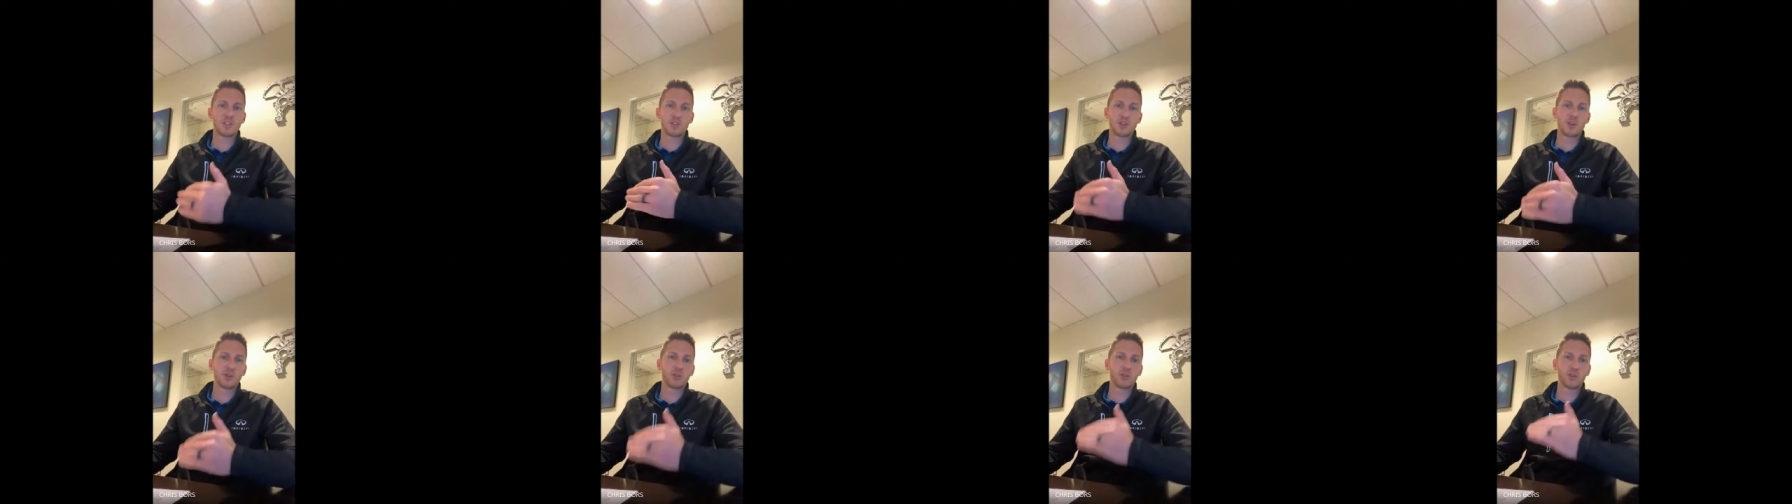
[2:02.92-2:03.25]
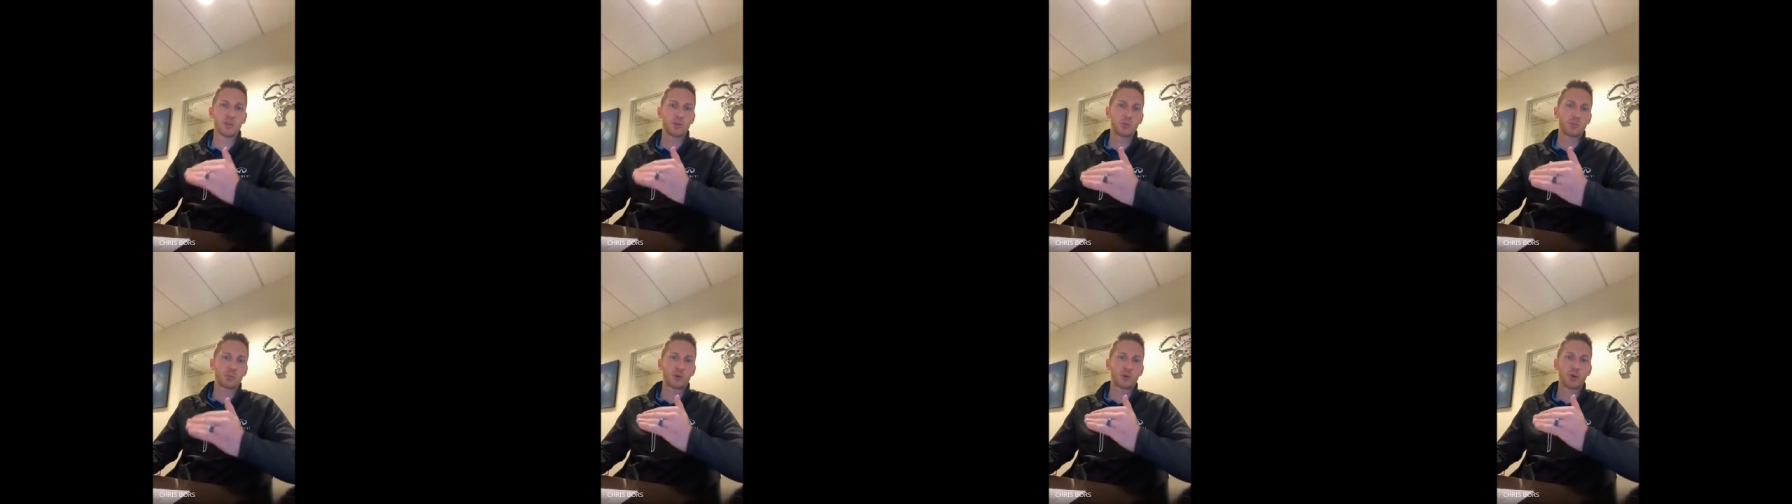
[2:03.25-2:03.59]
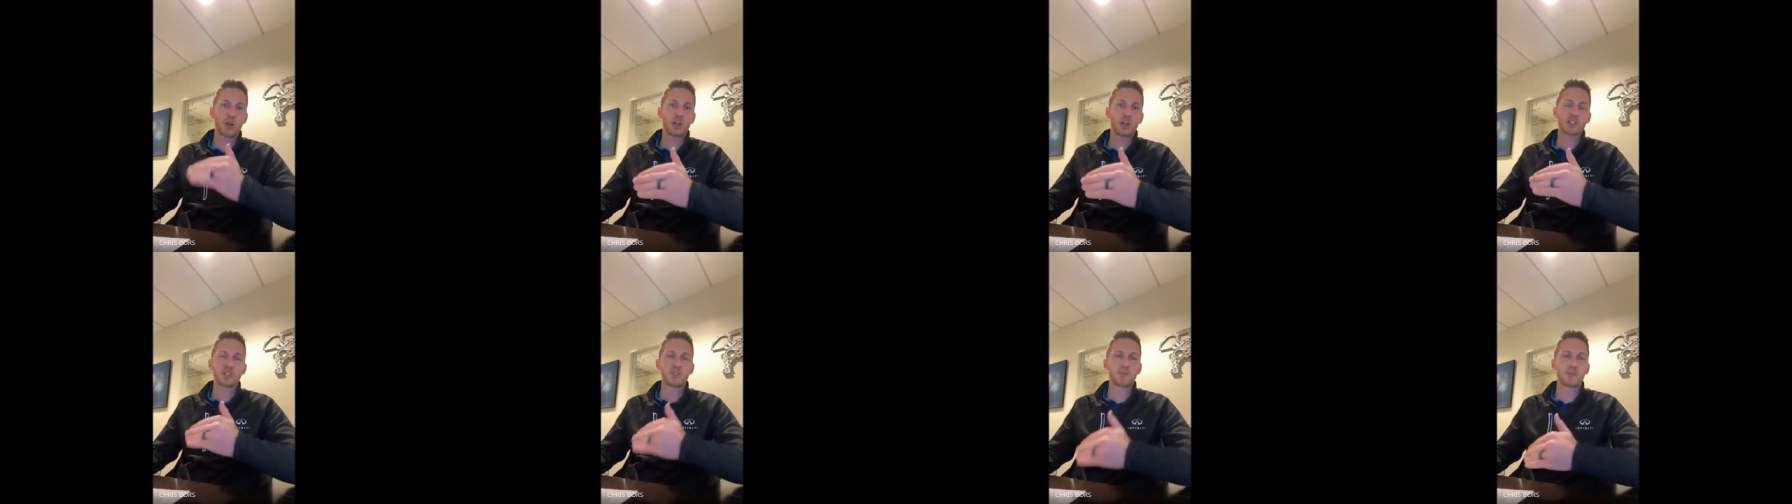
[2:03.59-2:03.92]
shows their
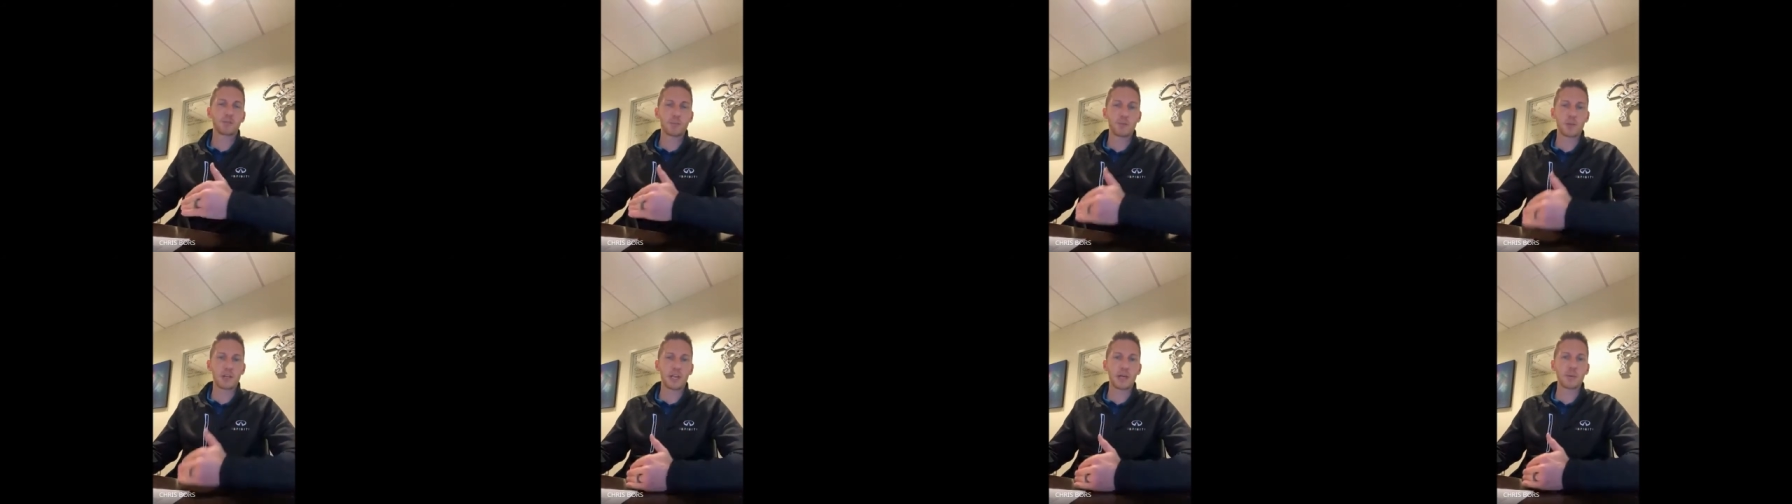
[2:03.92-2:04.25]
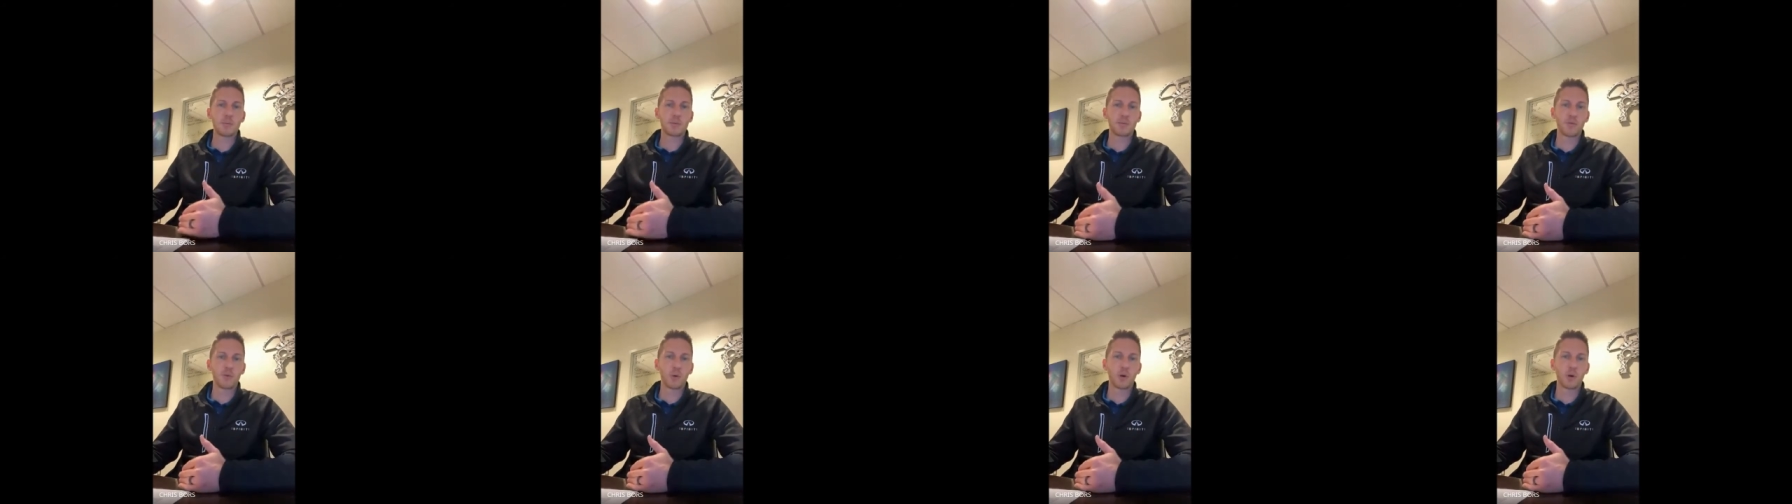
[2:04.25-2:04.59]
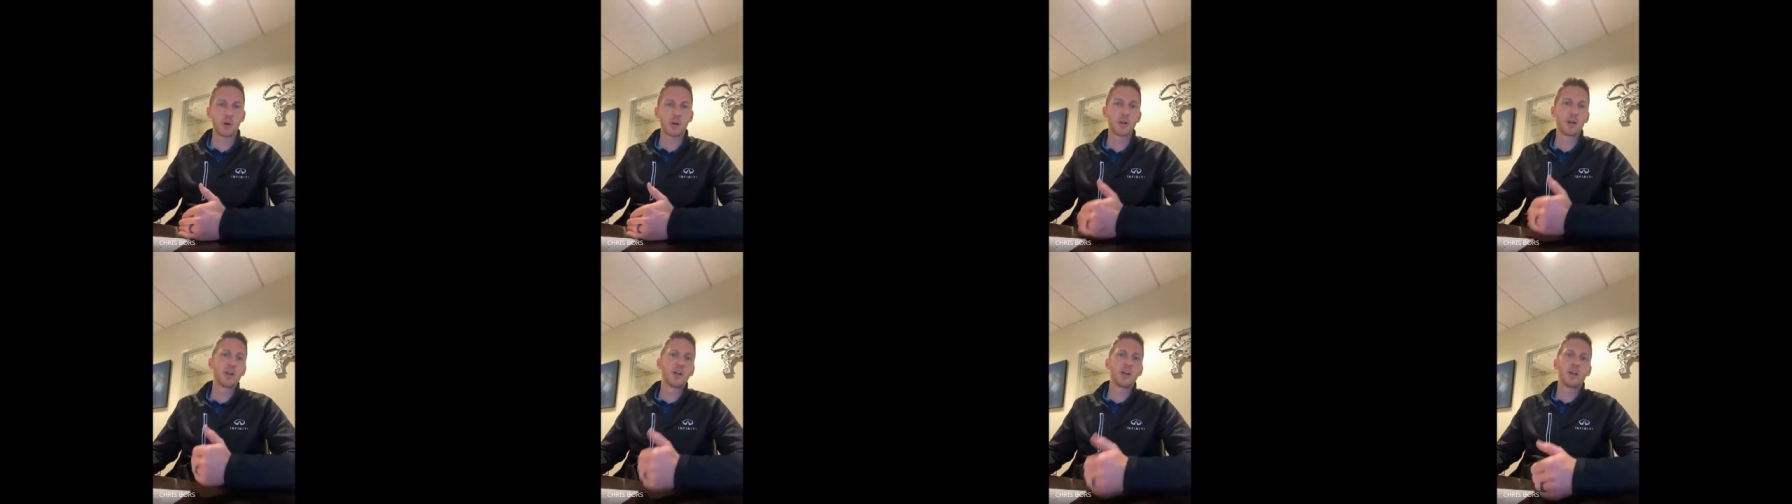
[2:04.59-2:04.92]
production from the day
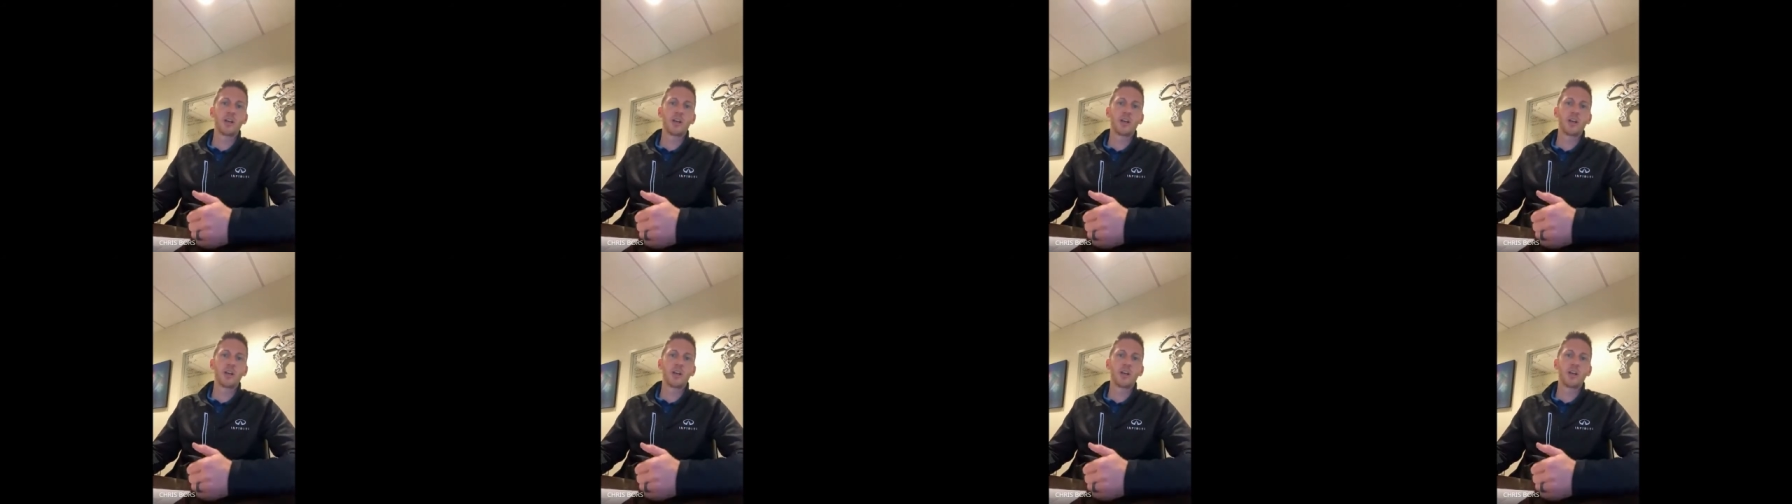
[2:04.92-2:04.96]
before.